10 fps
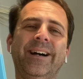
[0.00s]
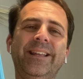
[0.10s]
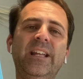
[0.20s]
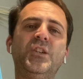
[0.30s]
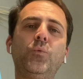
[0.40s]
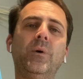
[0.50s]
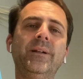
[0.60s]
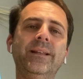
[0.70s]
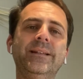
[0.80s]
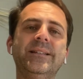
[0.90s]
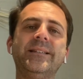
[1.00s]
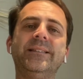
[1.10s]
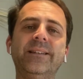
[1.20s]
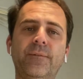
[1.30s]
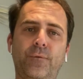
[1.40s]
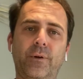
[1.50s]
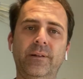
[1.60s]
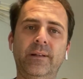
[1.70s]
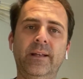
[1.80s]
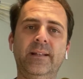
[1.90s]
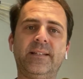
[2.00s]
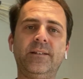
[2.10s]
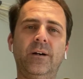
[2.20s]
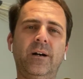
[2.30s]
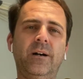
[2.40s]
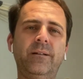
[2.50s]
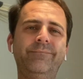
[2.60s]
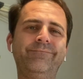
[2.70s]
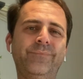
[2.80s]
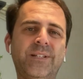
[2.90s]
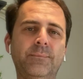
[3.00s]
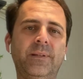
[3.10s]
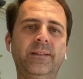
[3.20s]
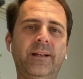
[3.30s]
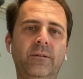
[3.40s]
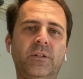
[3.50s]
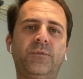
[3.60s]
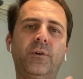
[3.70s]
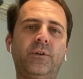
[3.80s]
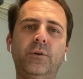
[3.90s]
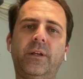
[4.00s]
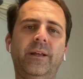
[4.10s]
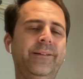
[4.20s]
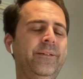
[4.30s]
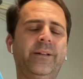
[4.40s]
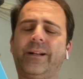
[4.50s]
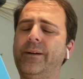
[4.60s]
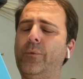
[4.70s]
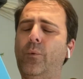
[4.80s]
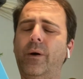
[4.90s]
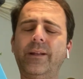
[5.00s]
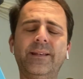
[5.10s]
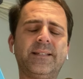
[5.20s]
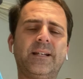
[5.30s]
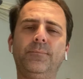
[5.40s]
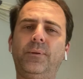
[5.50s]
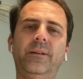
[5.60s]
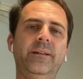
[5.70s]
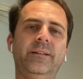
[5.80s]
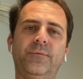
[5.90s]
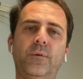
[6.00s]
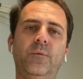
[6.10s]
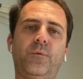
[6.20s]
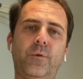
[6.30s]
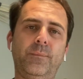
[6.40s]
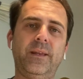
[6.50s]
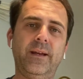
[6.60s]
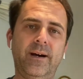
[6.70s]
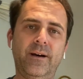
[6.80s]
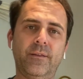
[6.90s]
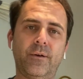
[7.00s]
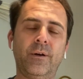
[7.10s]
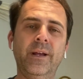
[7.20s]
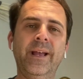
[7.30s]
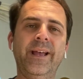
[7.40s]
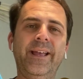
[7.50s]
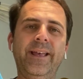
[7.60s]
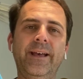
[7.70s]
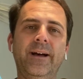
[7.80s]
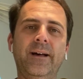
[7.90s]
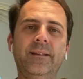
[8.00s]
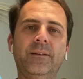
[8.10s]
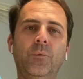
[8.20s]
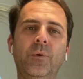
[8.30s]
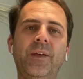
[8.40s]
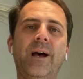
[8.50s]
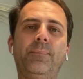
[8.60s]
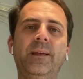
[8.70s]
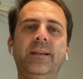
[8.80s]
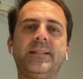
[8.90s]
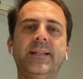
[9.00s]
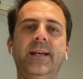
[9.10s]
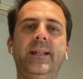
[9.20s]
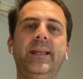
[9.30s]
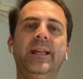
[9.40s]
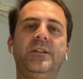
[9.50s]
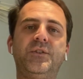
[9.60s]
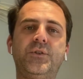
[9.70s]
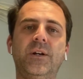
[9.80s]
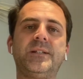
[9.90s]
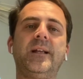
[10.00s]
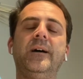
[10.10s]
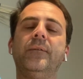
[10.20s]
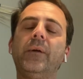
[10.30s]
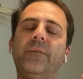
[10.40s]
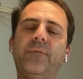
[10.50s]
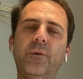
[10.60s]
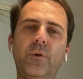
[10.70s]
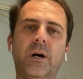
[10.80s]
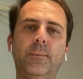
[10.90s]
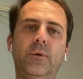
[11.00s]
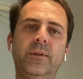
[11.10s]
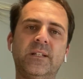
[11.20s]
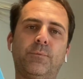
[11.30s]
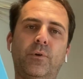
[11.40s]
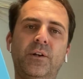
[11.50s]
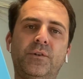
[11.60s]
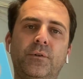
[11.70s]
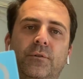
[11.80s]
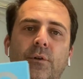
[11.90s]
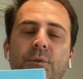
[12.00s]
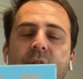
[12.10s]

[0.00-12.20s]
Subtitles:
Each one is different. It's not something that looks very cookie. One is completely different from the other. And with that being said, it's just a phenomenal inspirational tool.